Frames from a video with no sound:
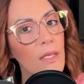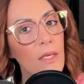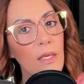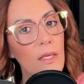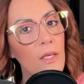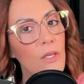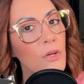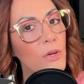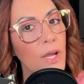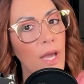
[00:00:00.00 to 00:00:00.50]

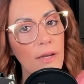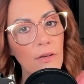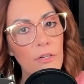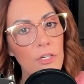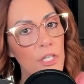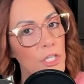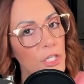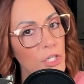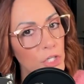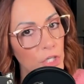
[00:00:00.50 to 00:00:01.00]
your
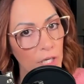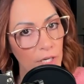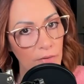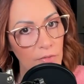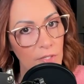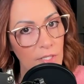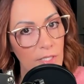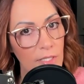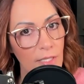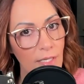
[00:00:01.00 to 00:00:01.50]
energy
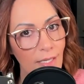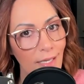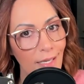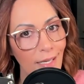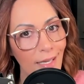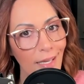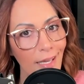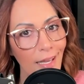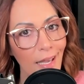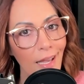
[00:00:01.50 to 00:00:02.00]
shifts
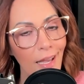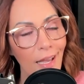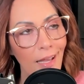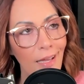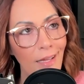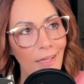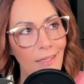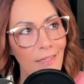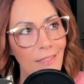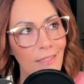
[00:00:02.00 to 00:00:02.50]

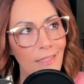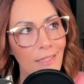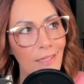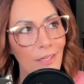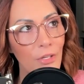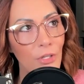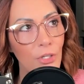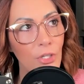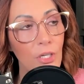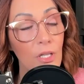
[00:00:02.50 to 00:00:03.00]
and
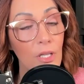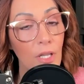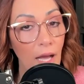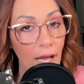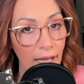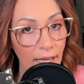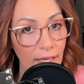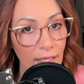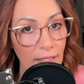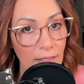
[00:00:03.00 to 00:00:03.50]
your
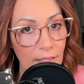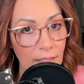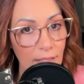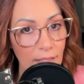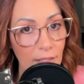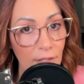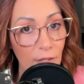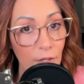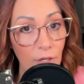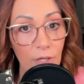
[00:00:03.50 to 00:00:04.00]

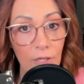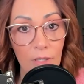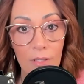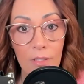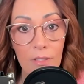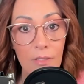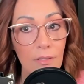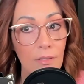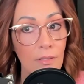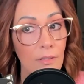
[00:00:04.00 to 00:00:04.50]
clients,
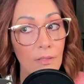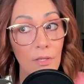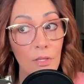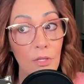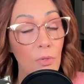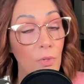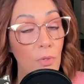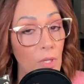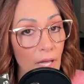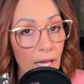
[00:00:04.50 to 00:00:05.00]
your
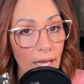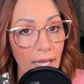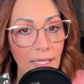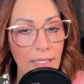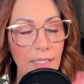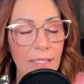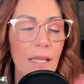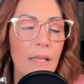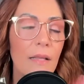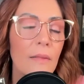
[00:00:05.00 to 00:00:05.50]
new
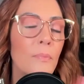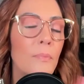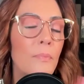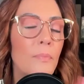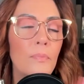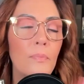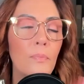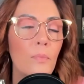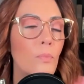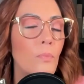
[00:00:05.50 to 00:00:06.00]
clients
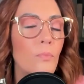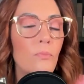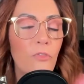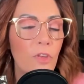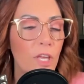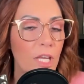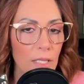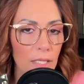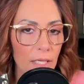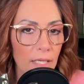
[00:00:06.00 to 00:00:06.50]

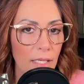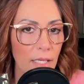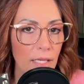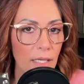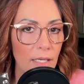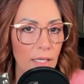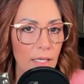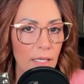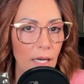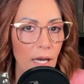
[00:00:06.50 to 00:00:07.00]
feel it.
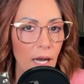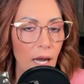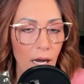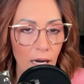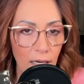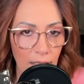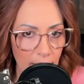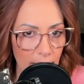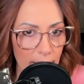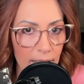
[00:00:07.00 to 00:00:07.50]

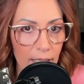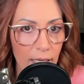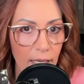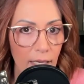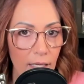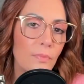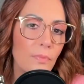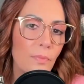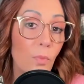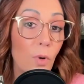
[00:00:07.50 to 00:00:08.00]

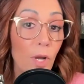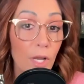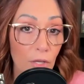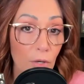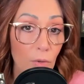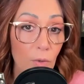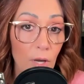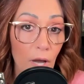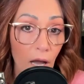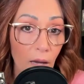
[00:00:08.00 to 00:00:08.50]
Honestly, when
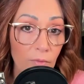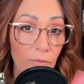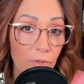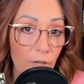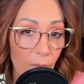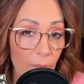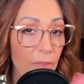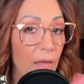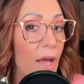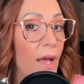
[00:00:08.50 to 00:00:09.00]
you come
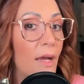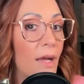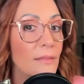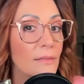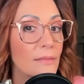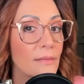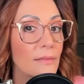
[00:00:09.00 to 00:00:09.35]
from that